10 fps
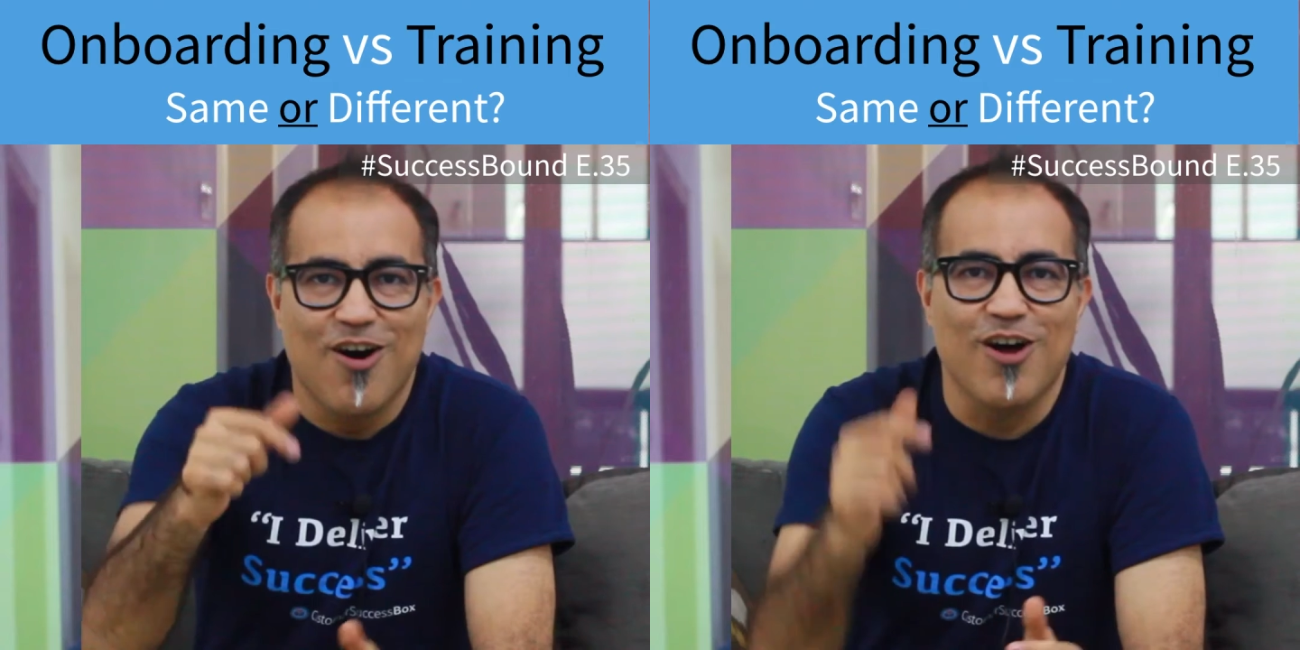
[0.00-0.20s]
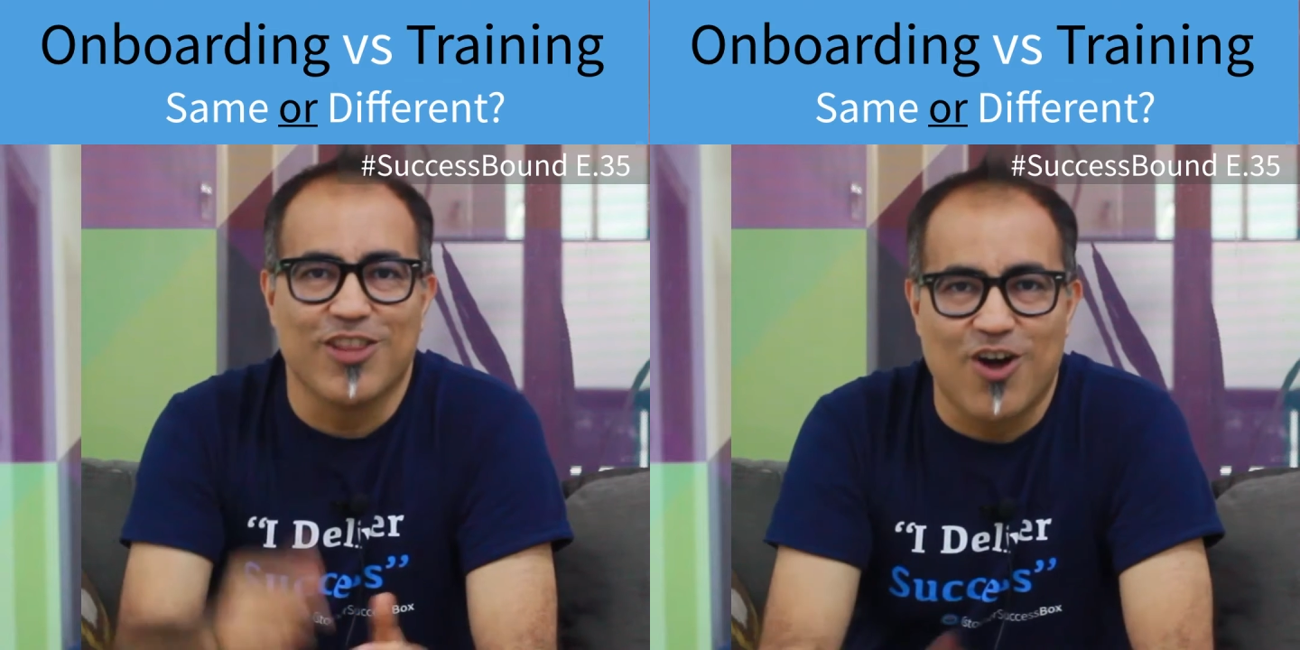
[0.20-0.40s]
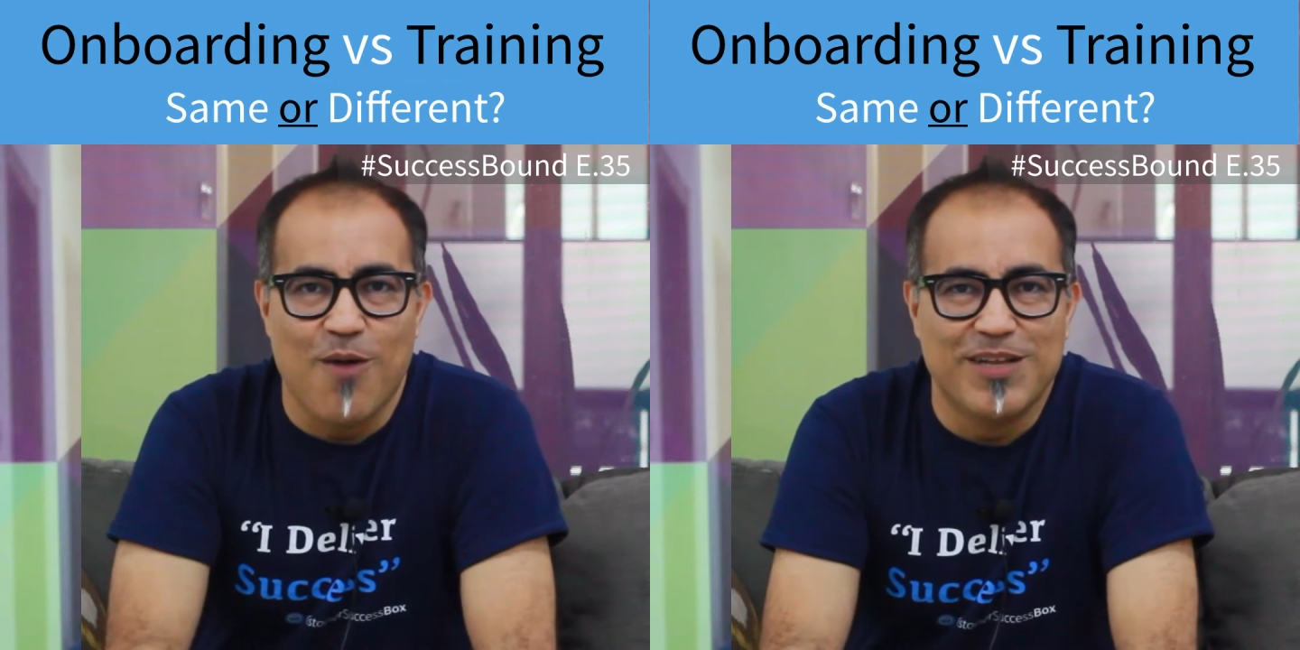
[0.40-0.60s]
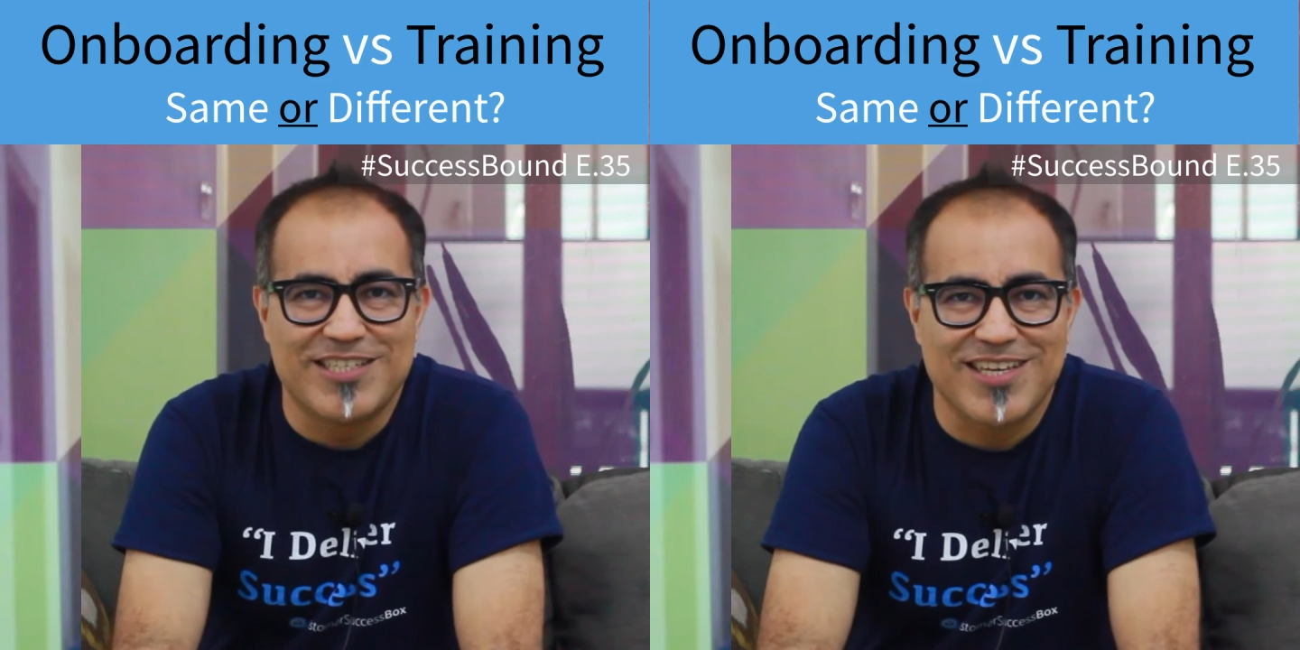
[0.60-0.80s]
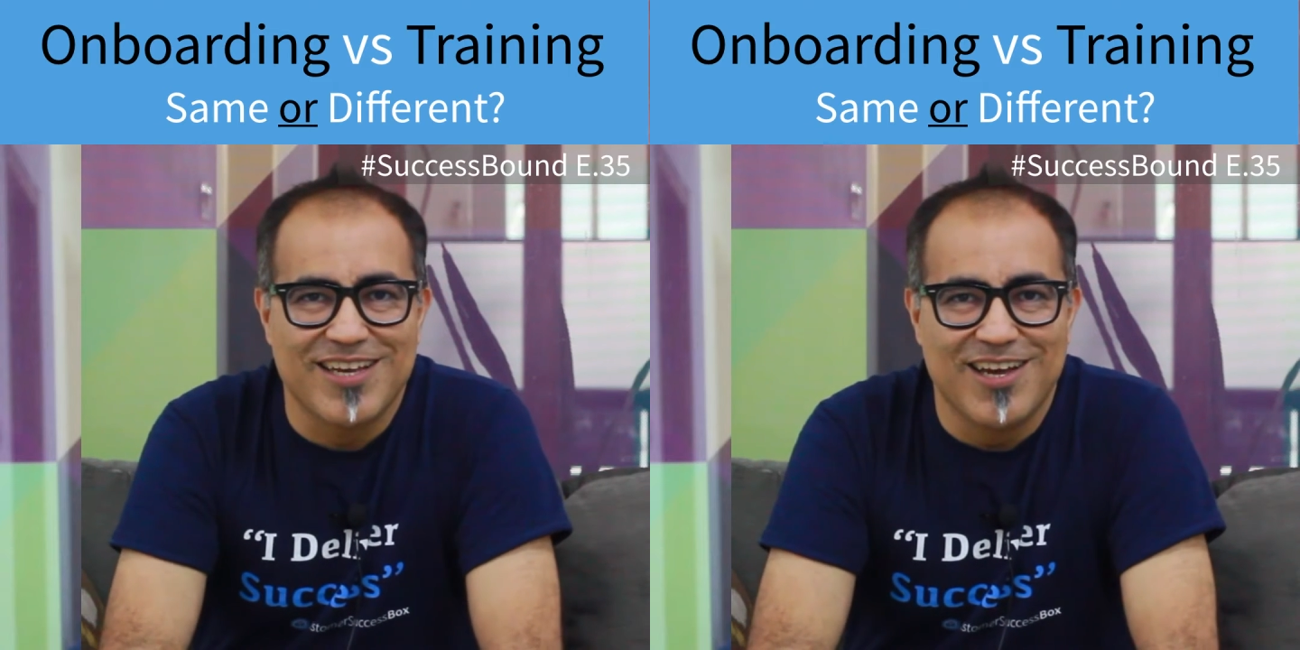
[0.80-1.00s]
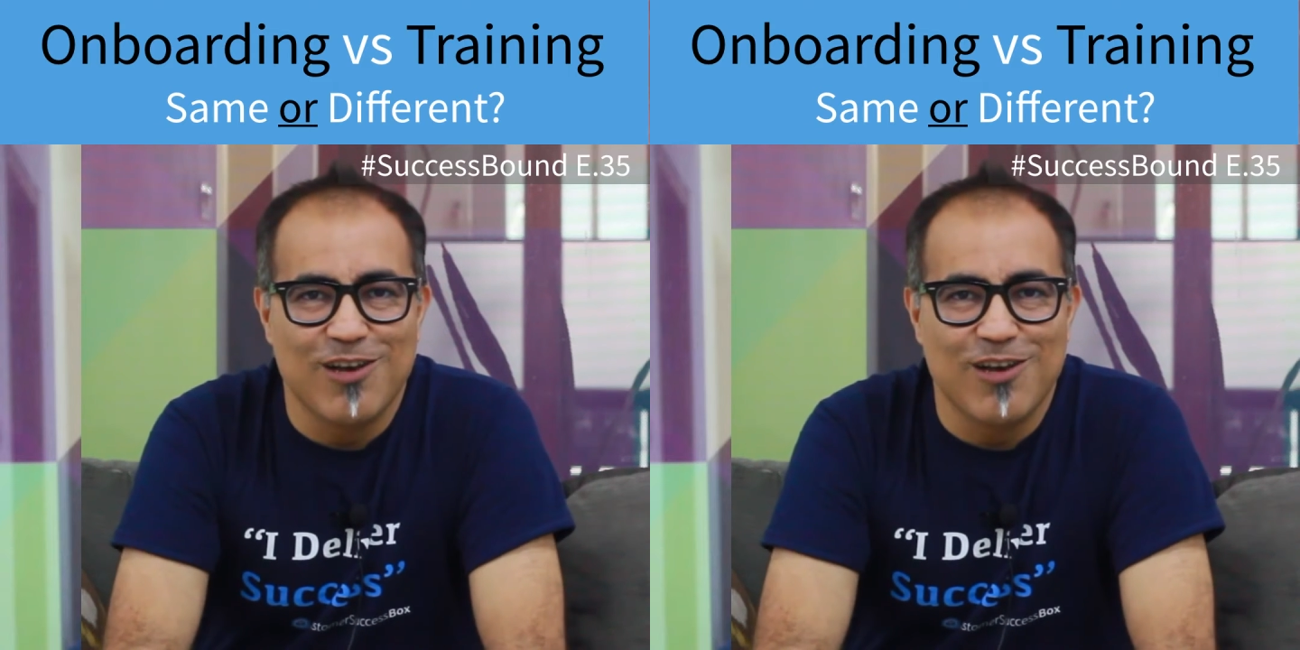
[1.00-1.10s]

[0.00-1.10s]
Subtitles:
on the comments.